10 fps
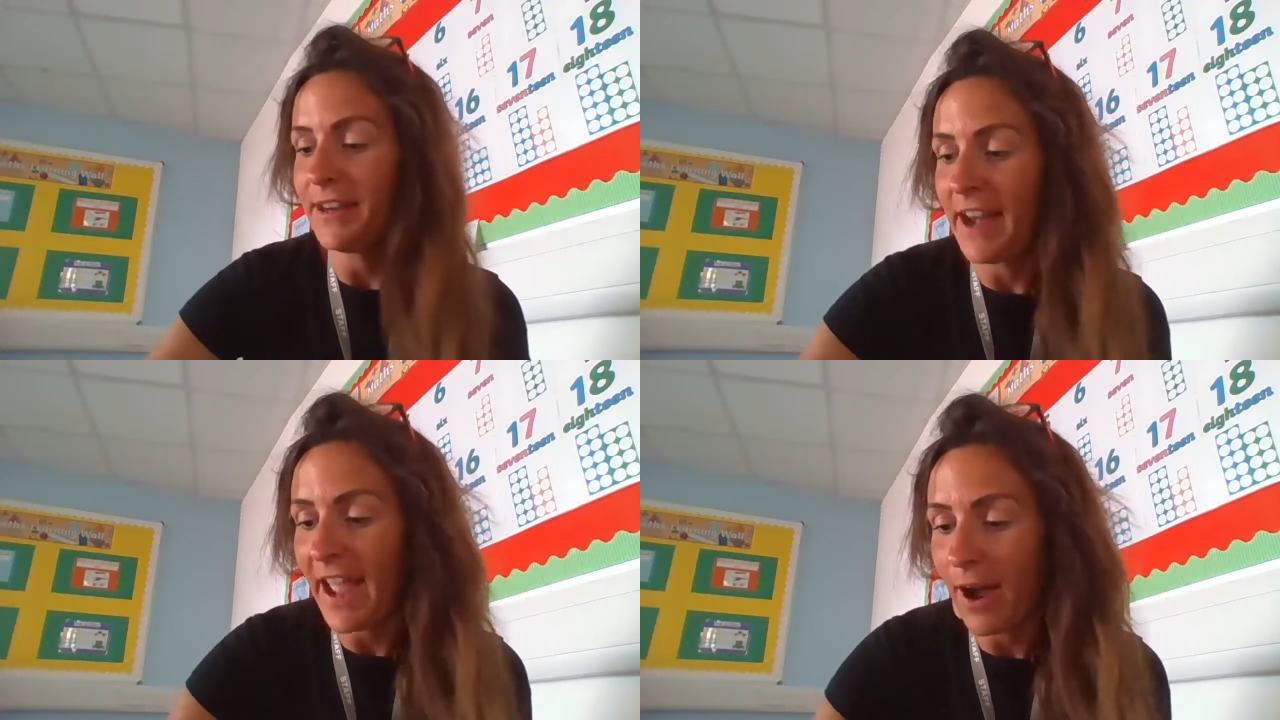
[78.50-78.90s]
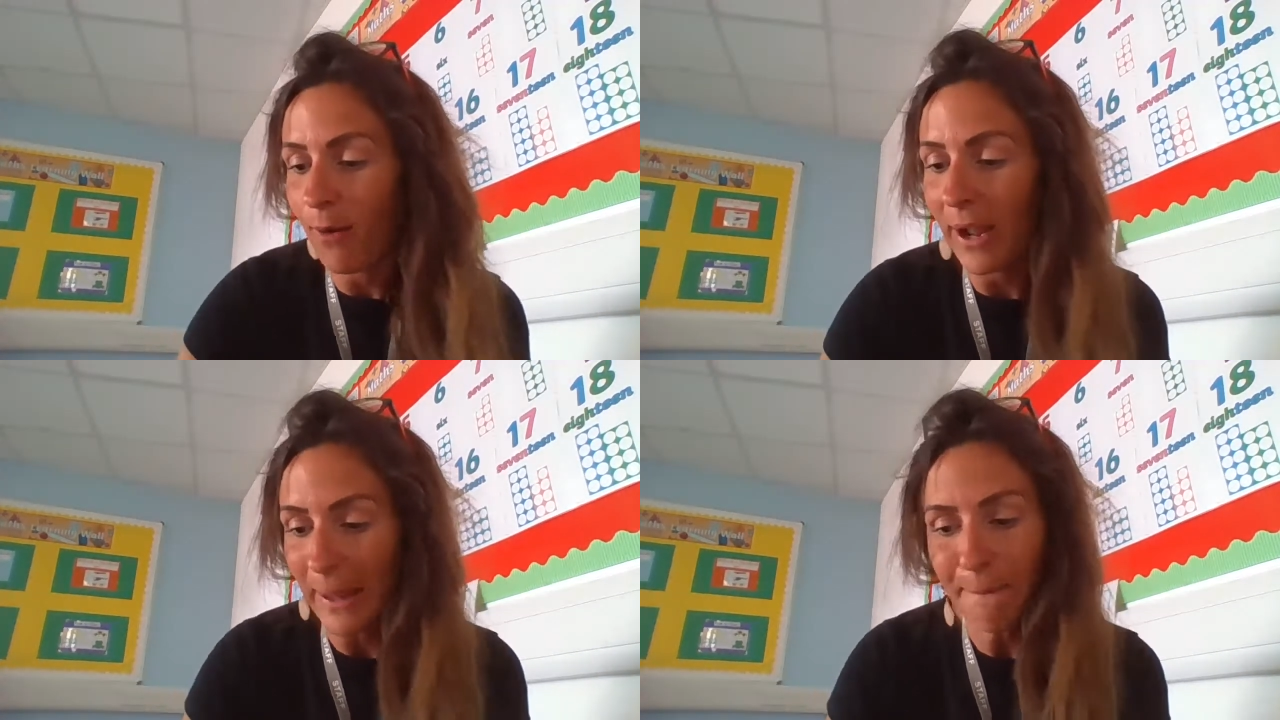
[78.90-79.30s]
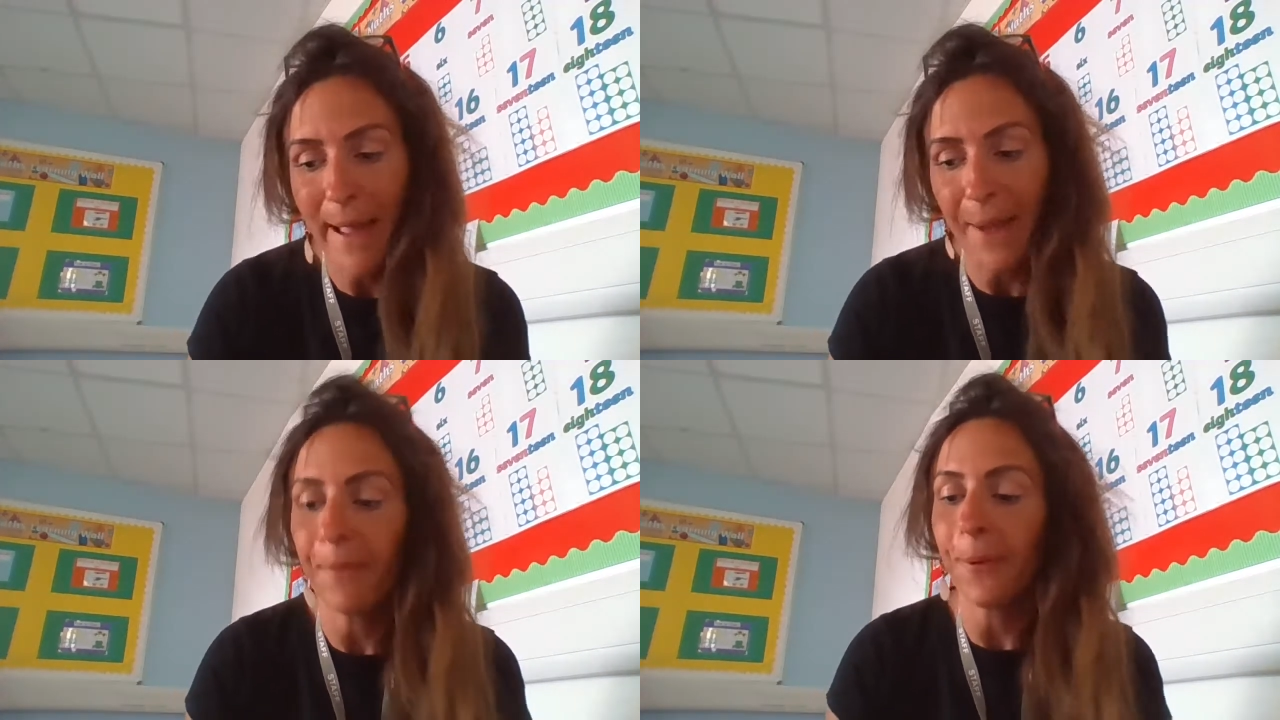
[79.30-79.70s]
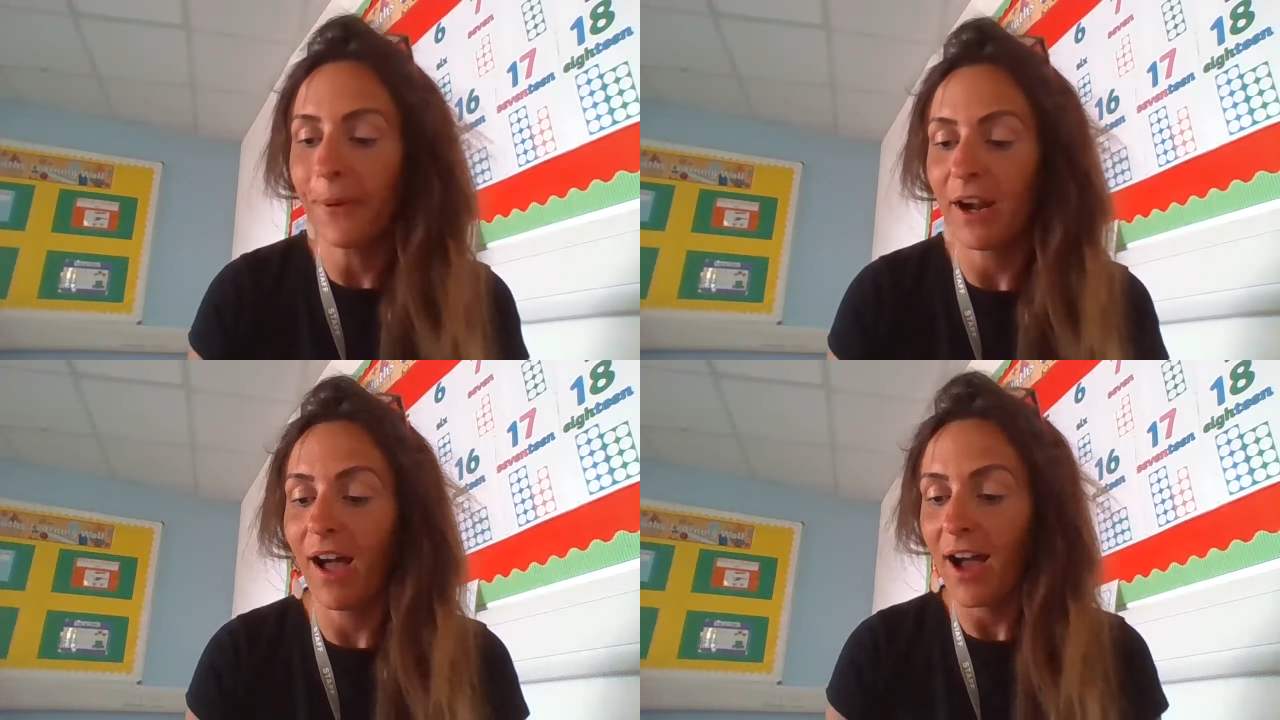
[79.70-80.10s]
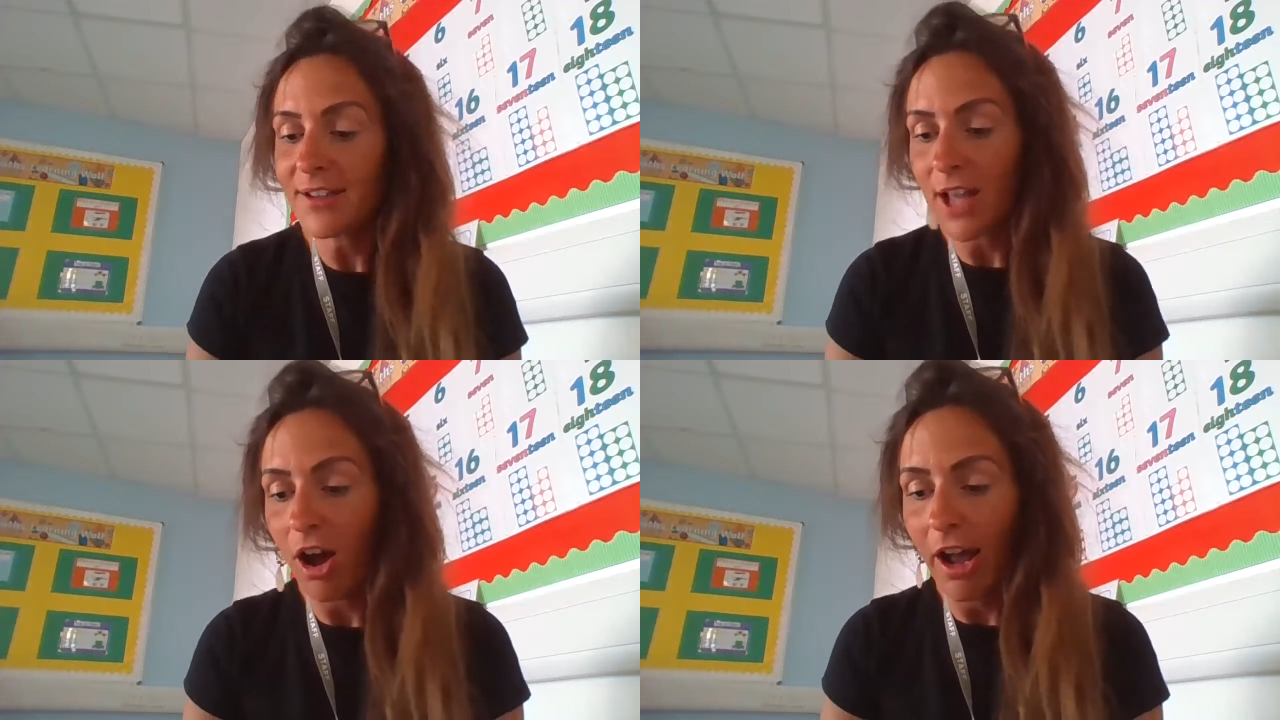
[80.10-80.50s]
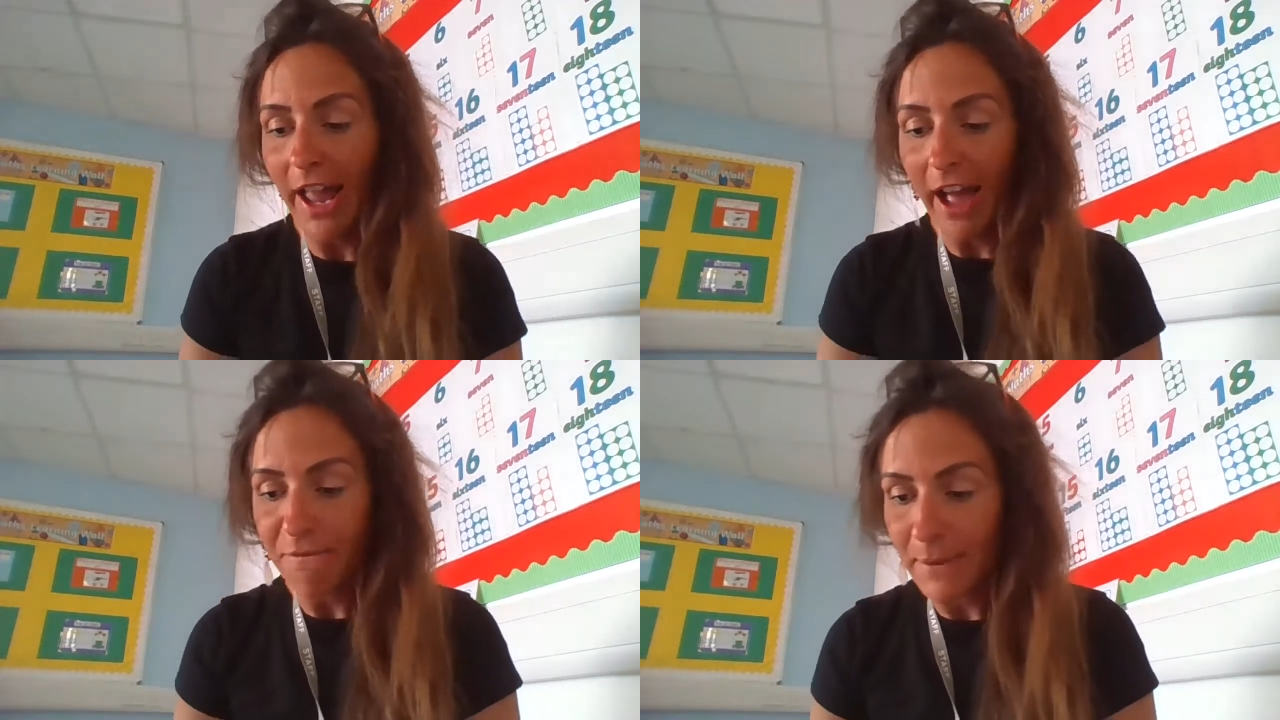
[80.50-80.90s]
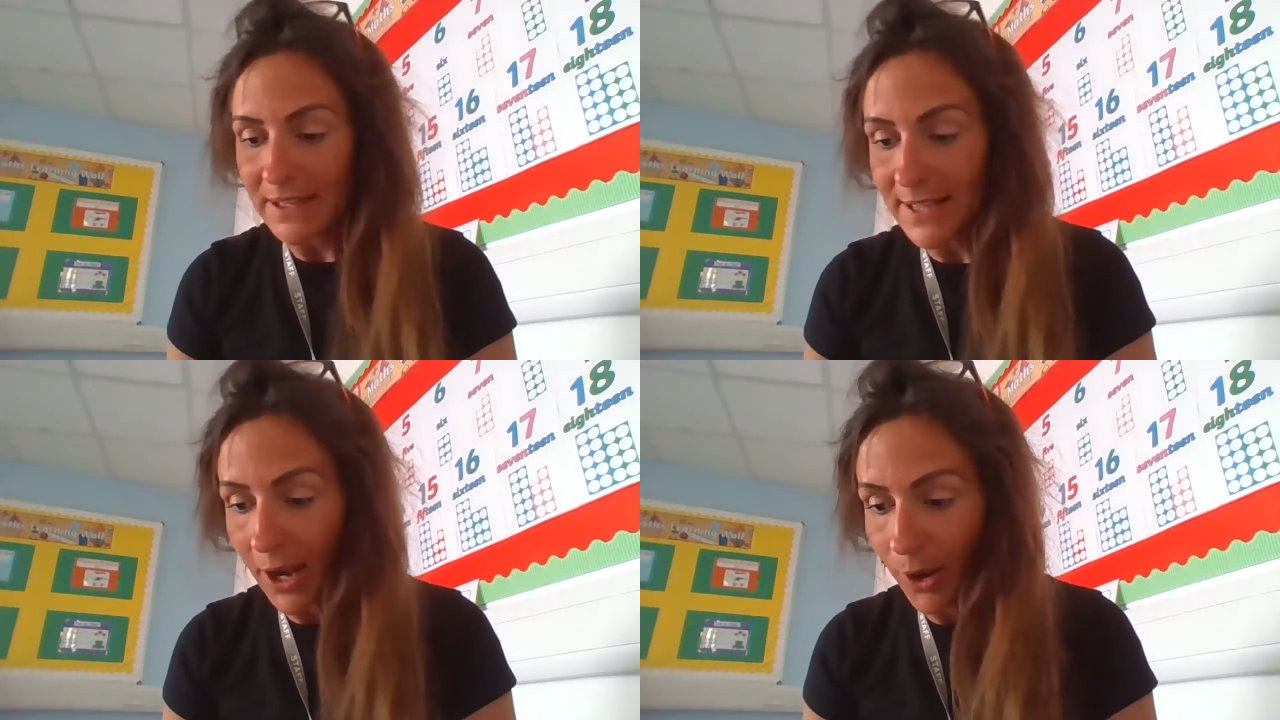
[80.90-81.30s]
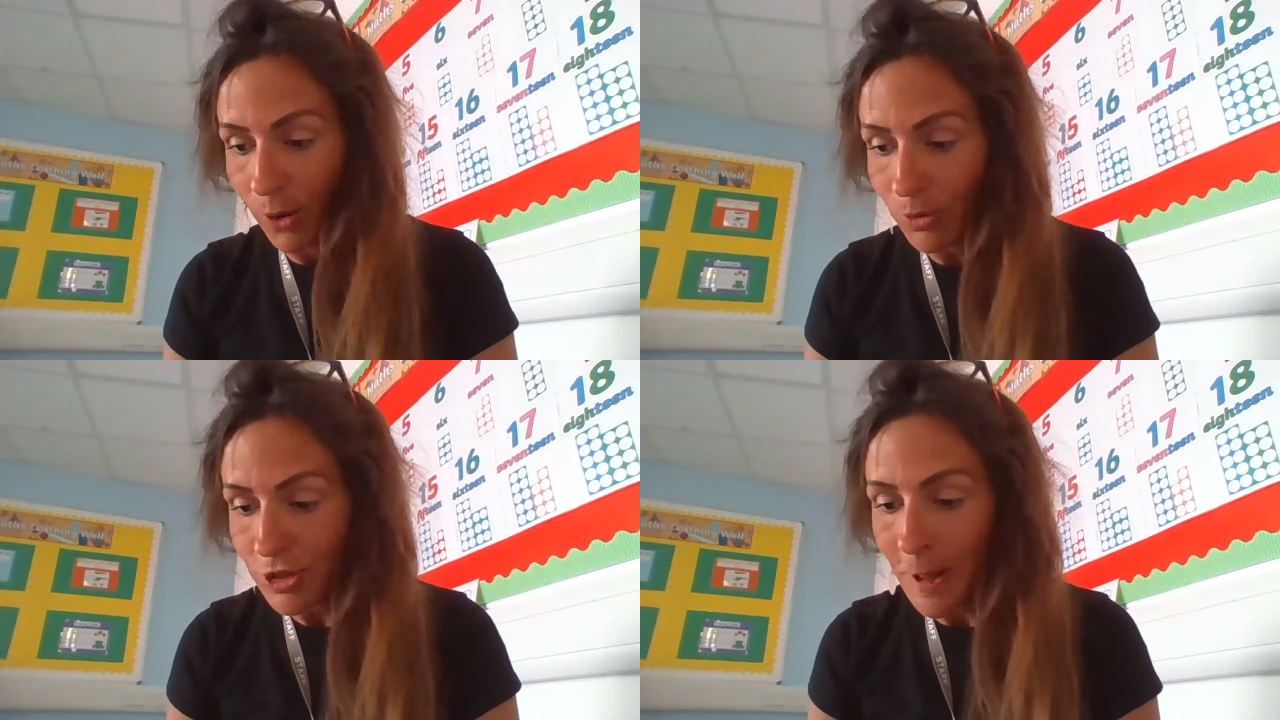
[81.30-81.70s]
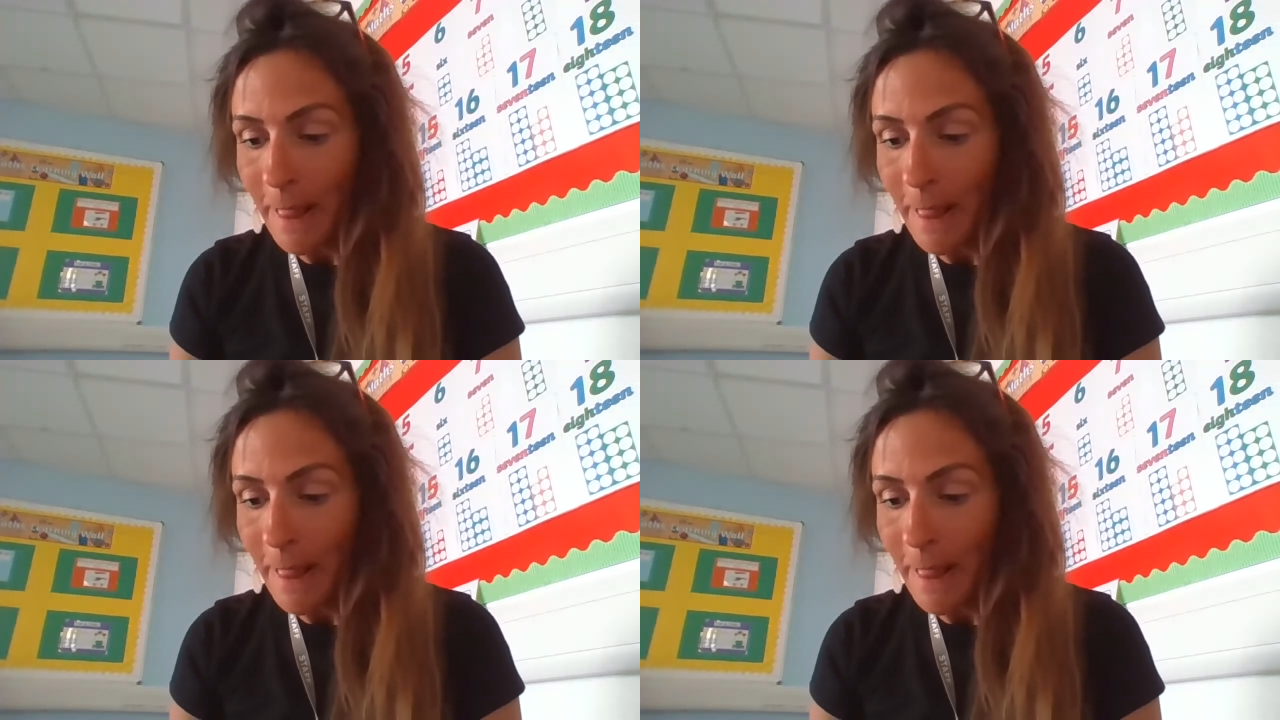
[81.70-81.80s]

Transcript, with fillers: Now, in Maple class, I have been told